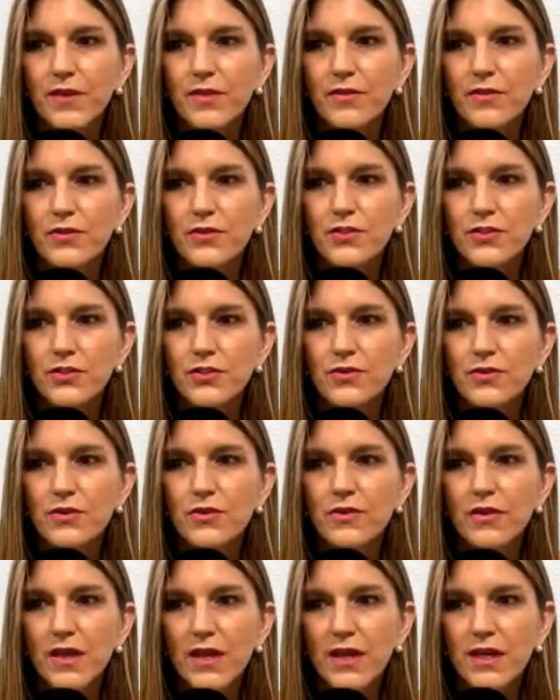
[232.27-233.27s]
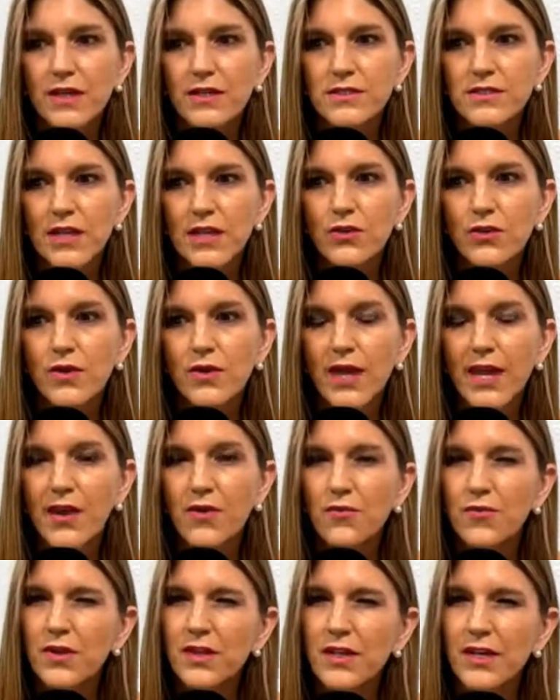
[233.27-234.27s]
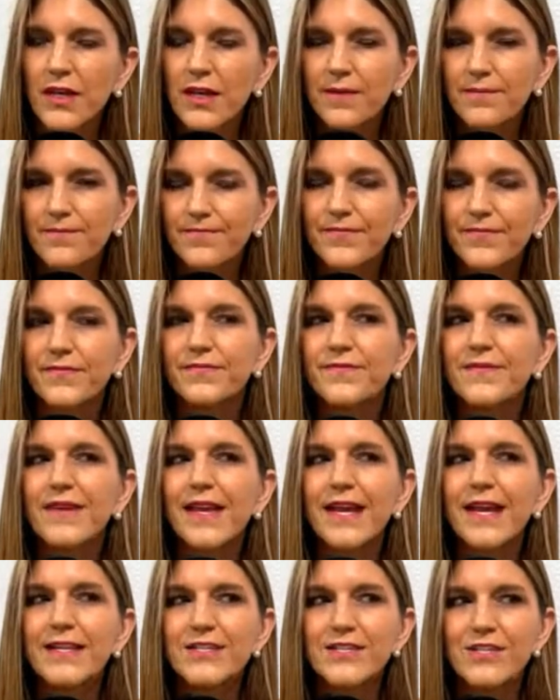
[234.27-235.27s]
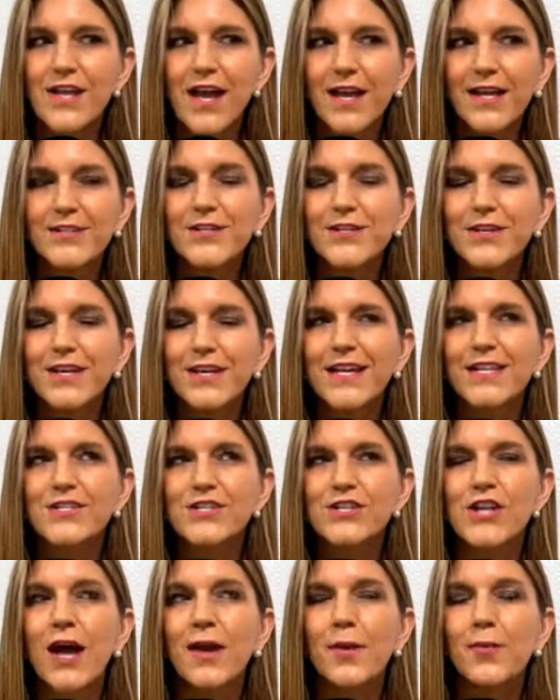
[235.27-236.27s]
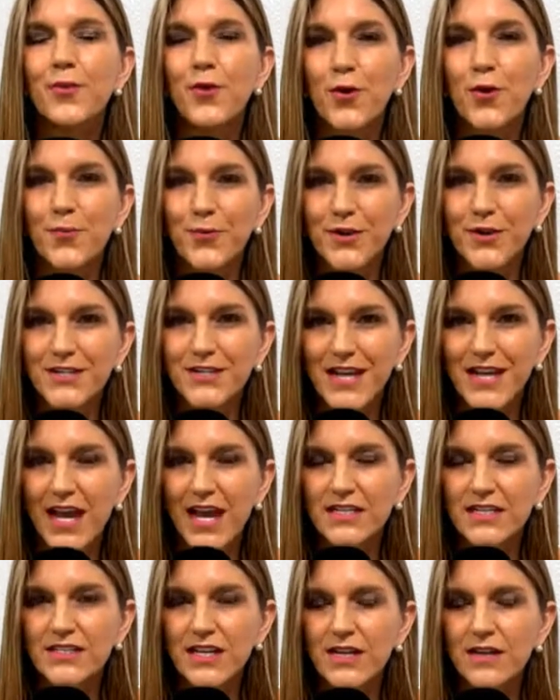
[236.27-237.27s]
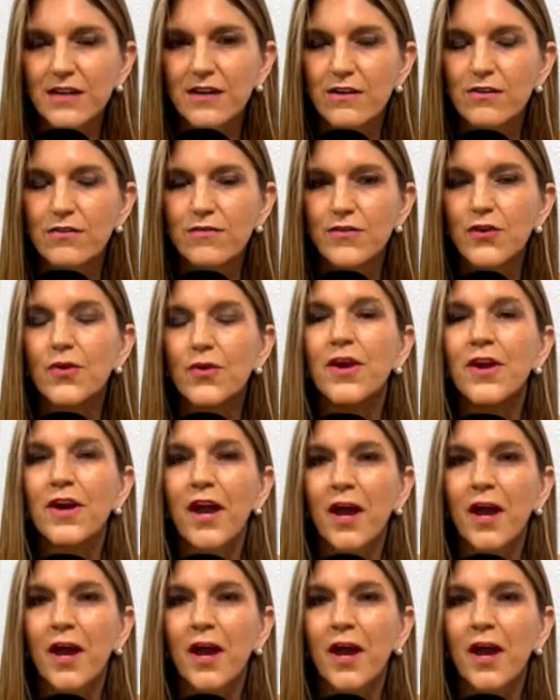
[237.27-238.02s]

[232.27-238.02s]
there's certain things that you can't really, it's not appropriate to ask in an interview.